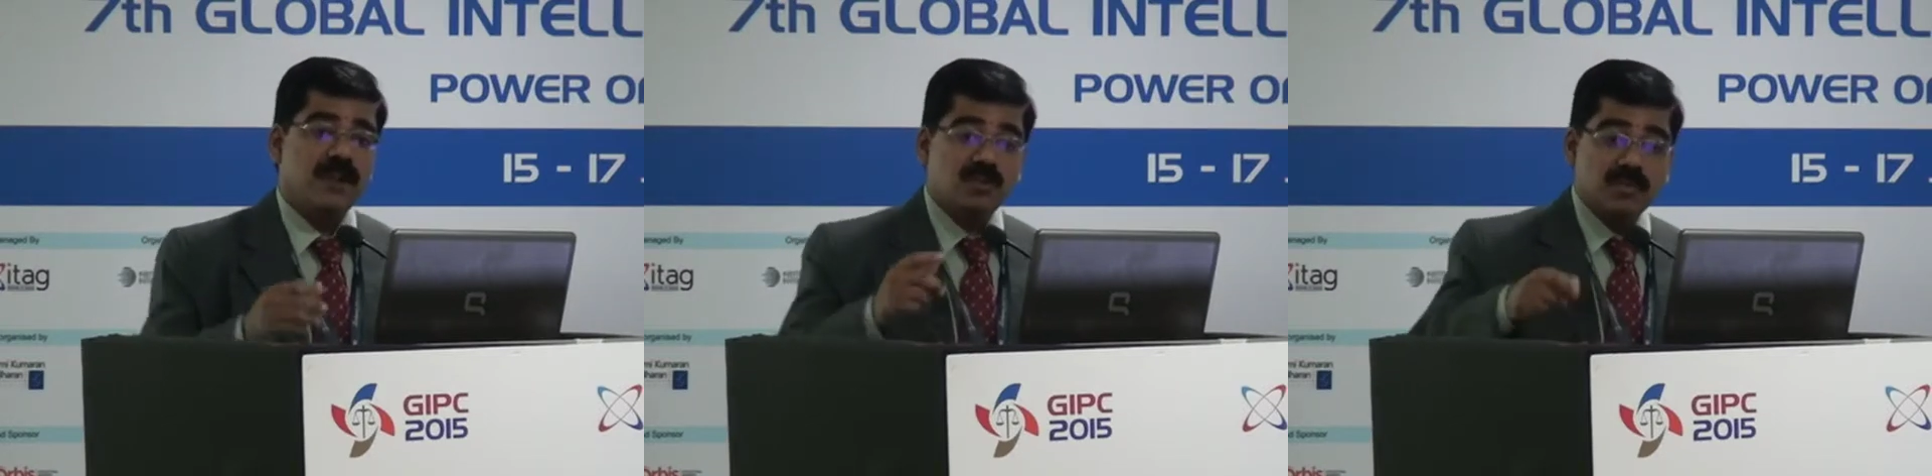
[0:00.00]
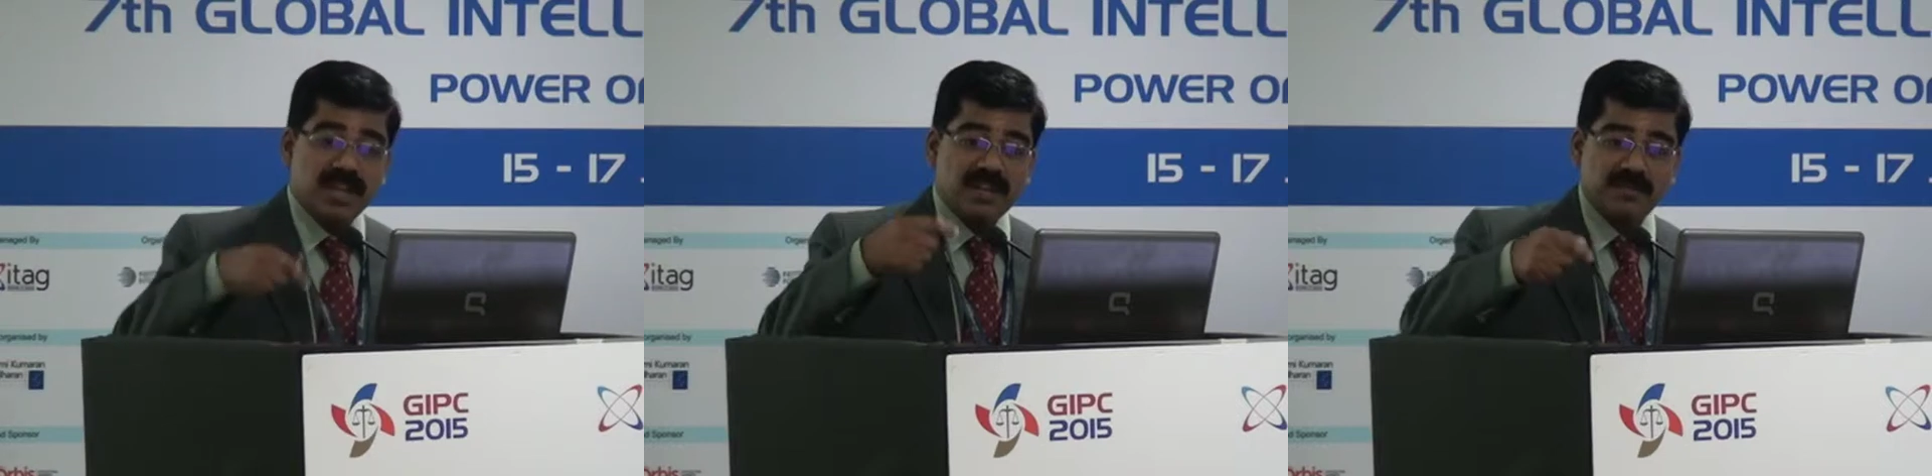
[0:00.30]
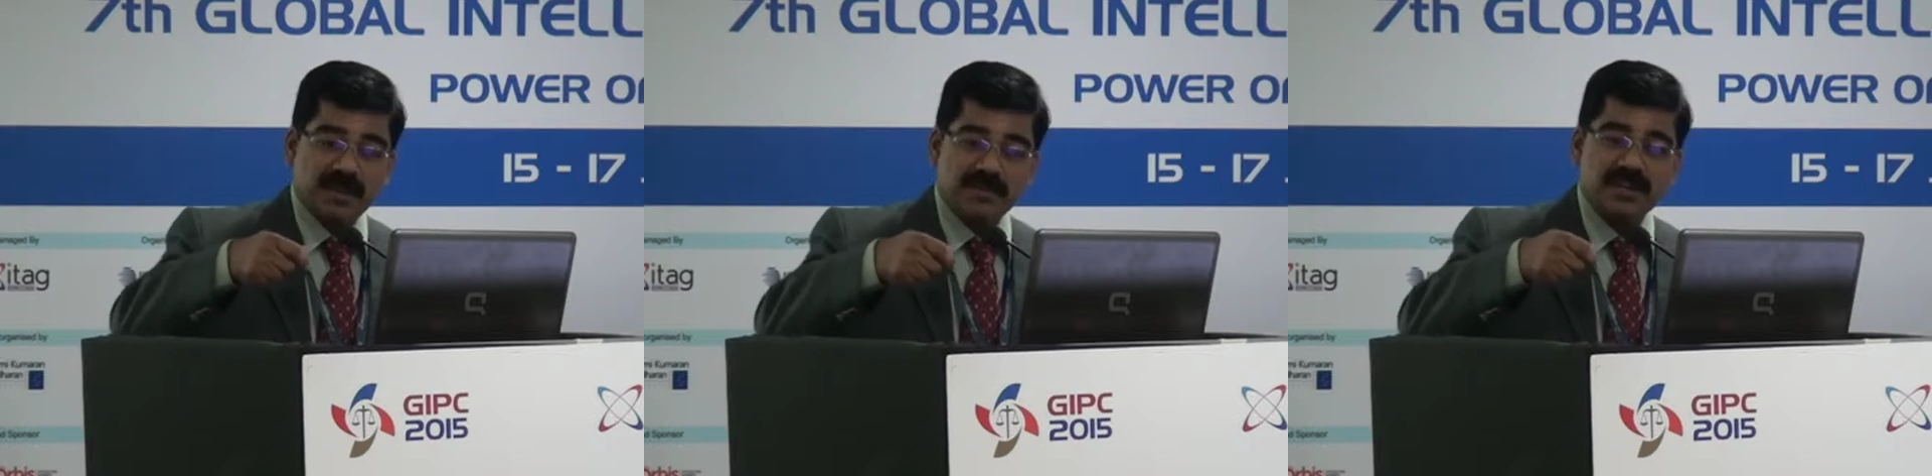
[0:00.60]
to make
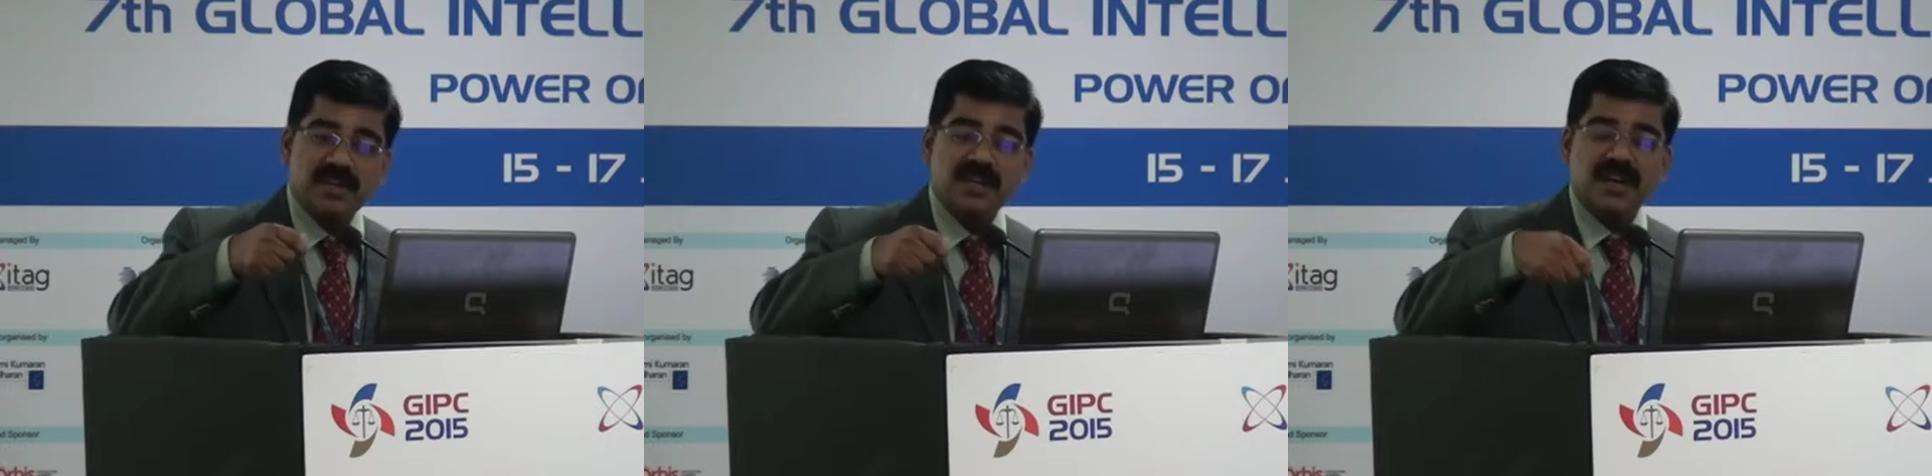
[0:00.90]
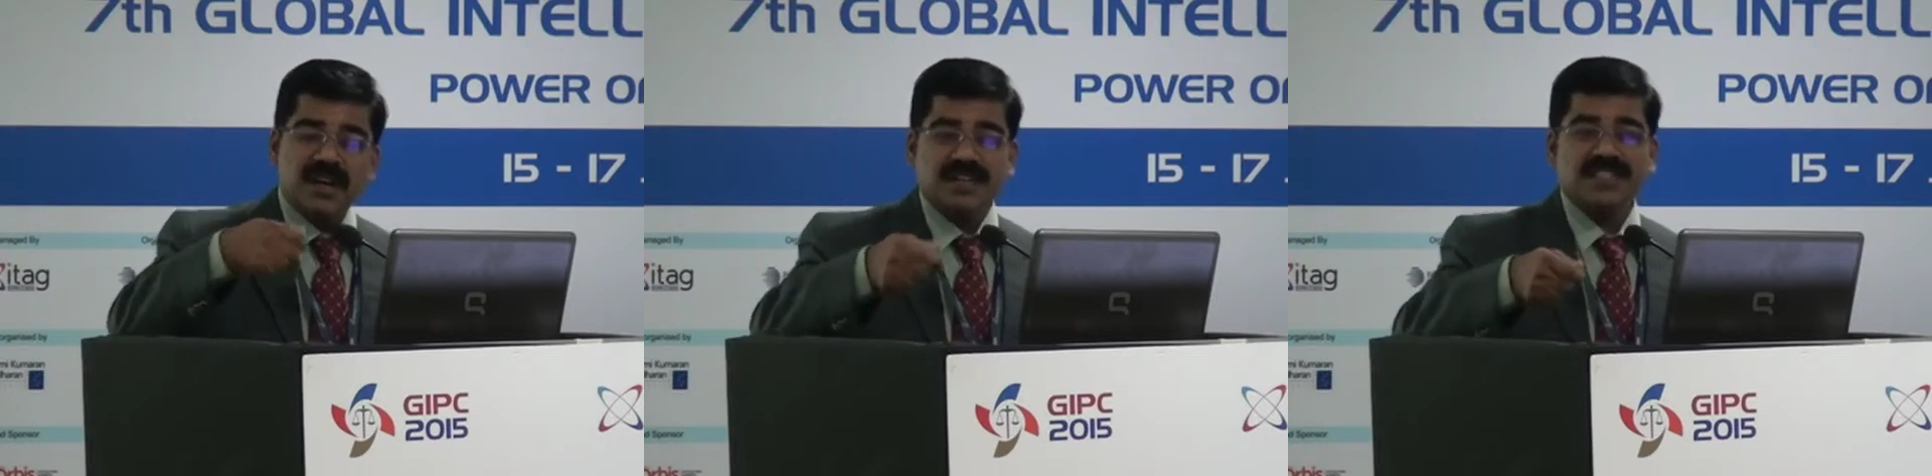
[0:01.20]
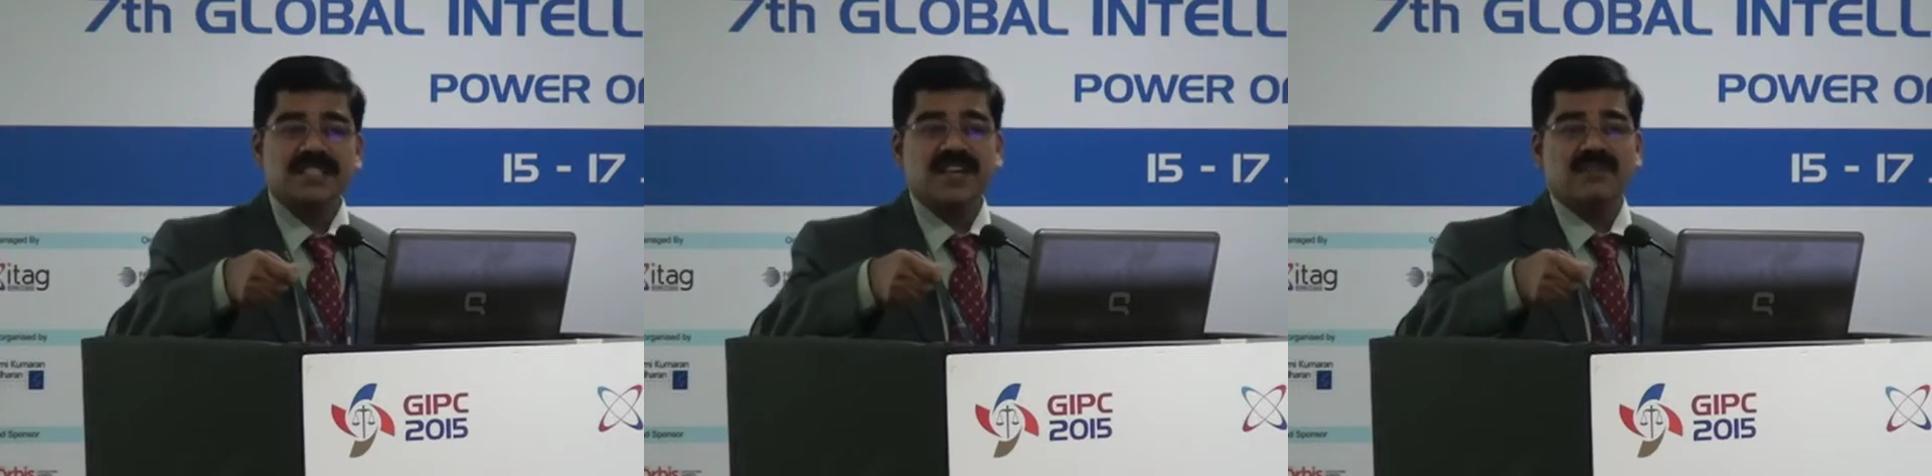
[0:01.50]
people
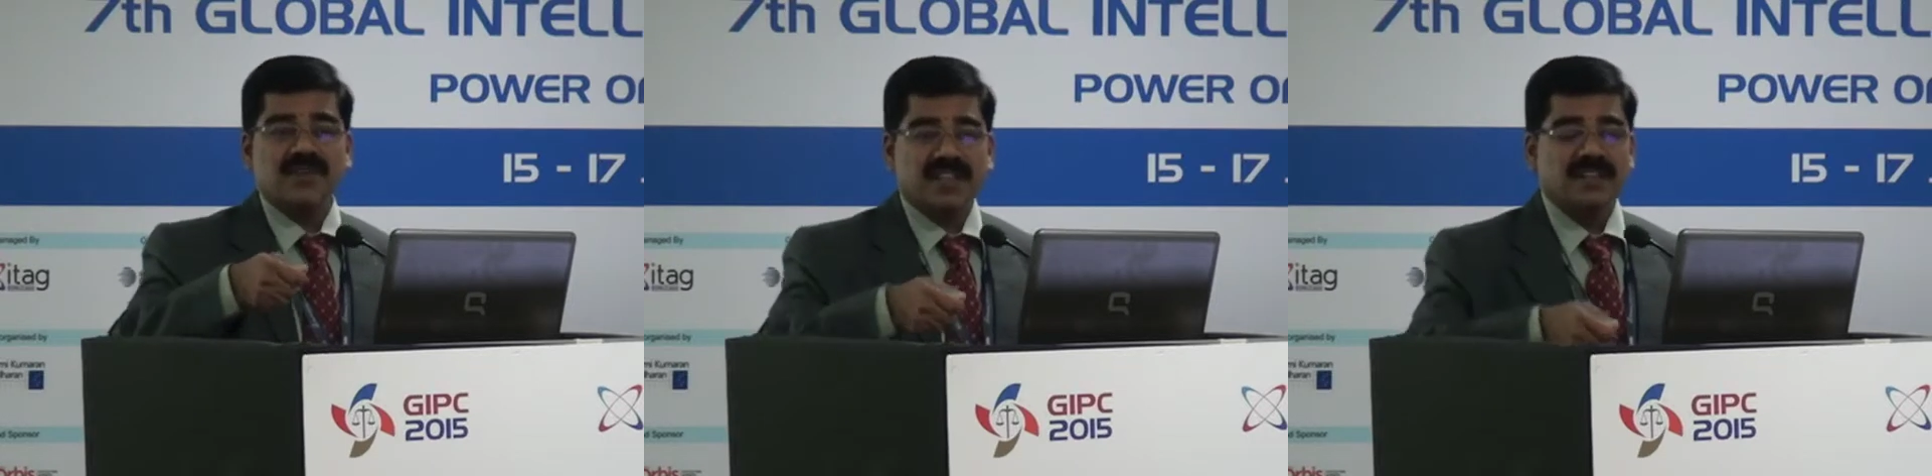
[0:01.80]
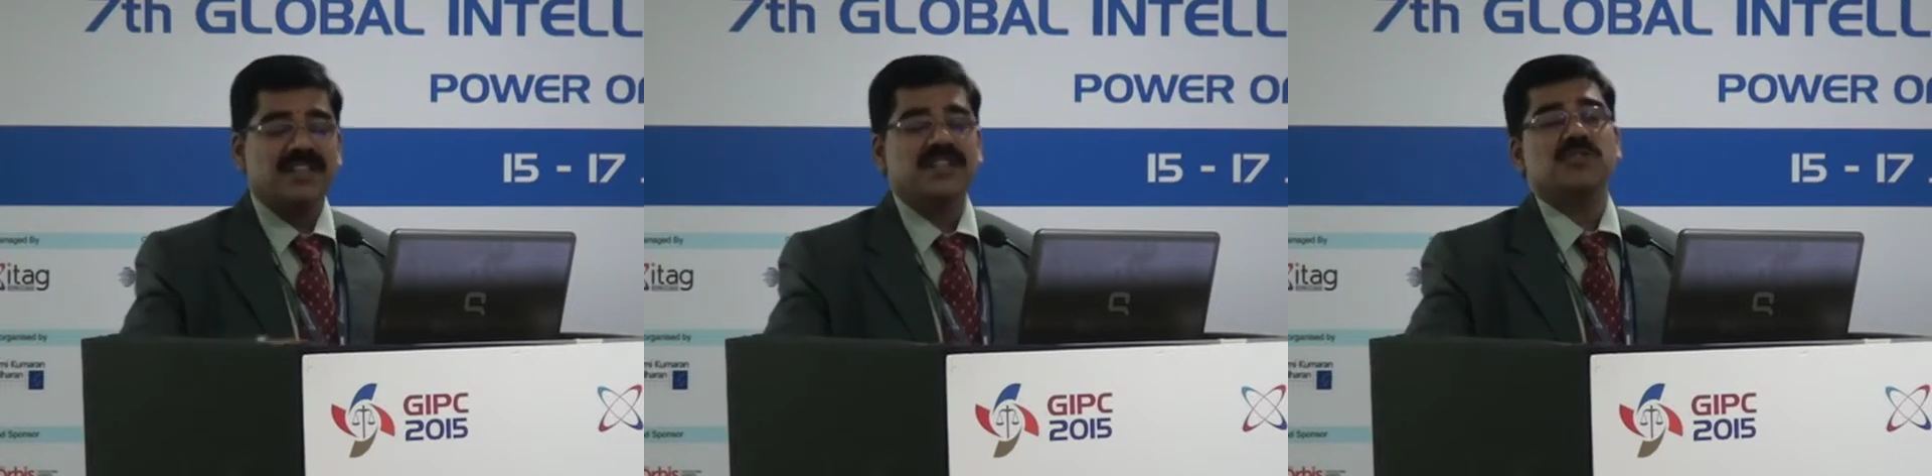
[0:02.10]
understand whether they